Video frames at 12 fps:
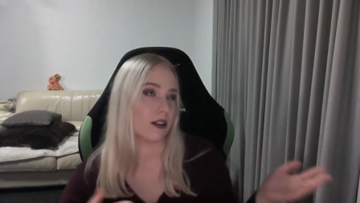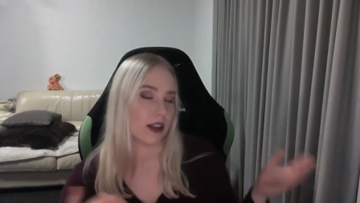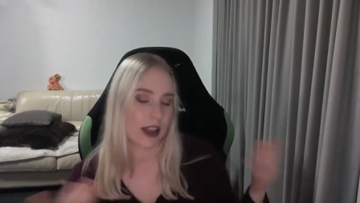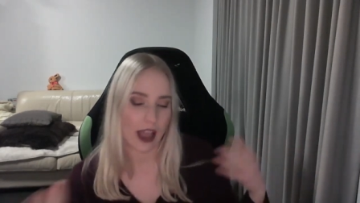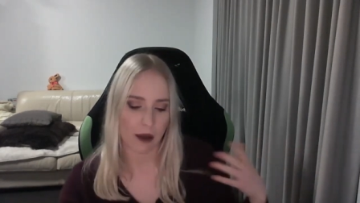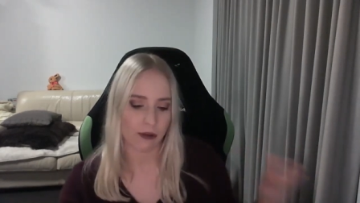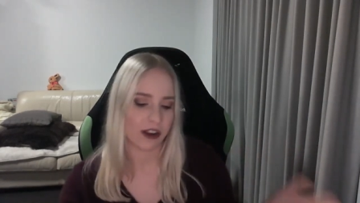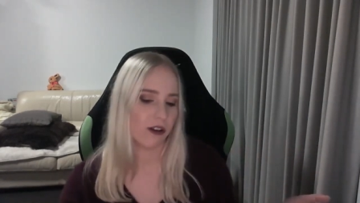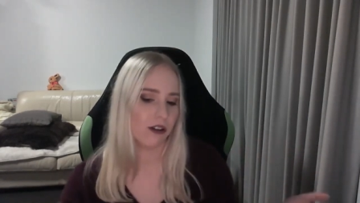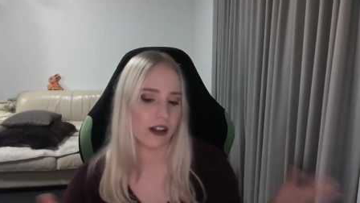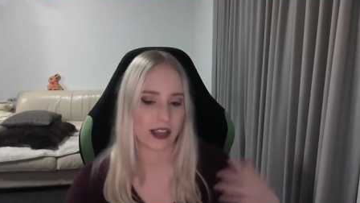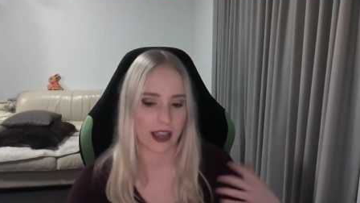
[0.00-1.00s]
Cam, we
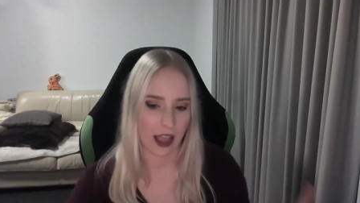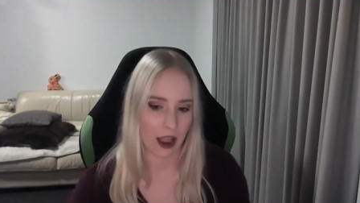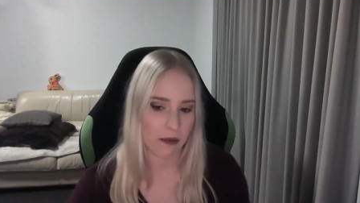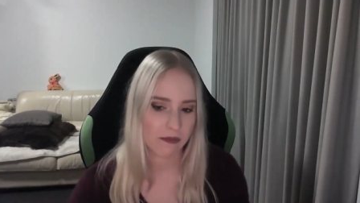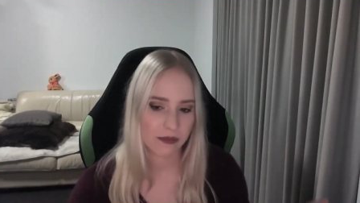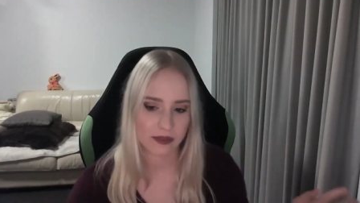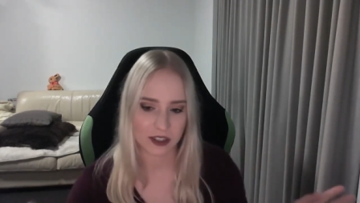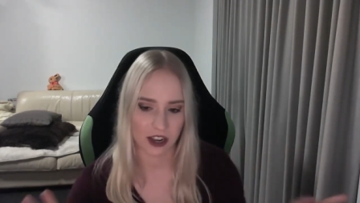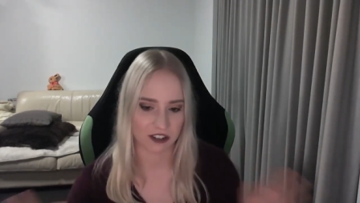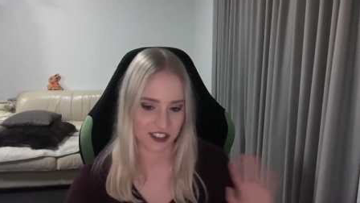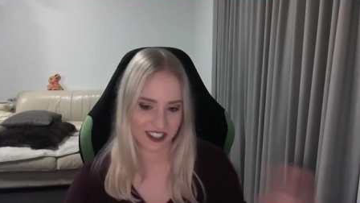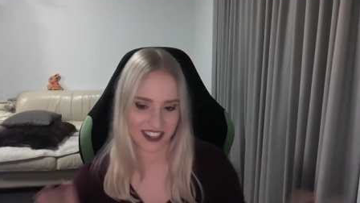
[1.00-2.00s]
call it Cam, so I'll
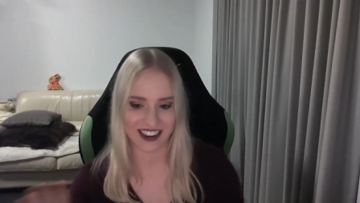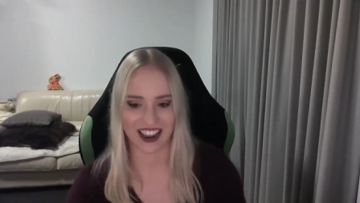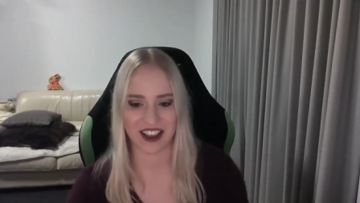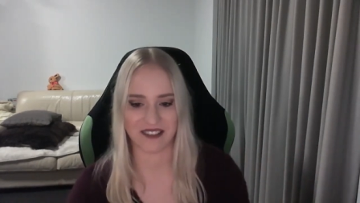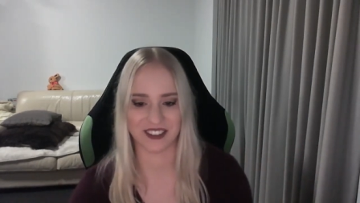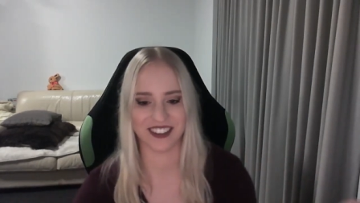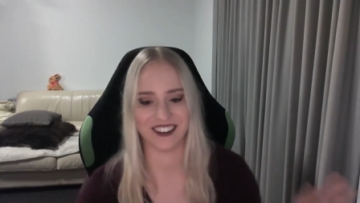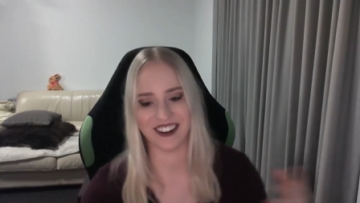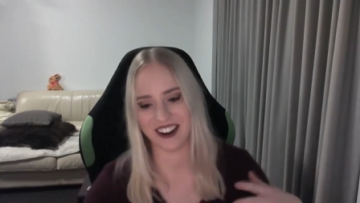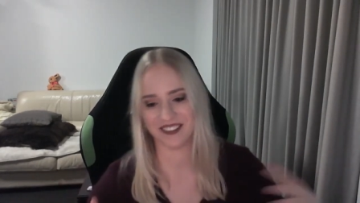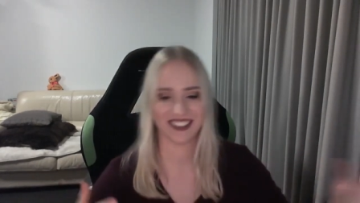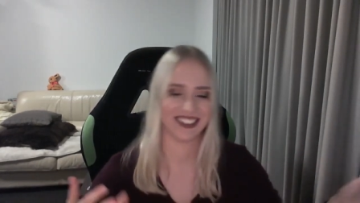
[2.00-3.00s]
just say Cam so I don't
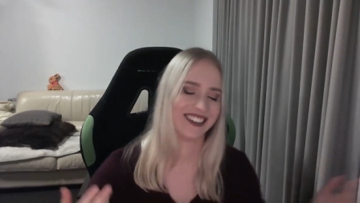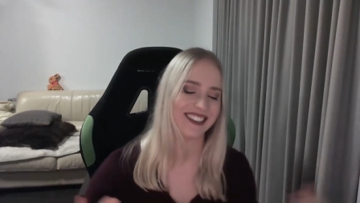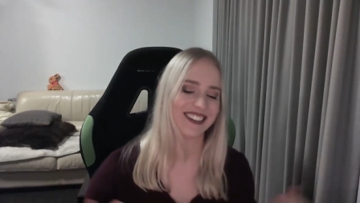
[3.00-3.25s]
have to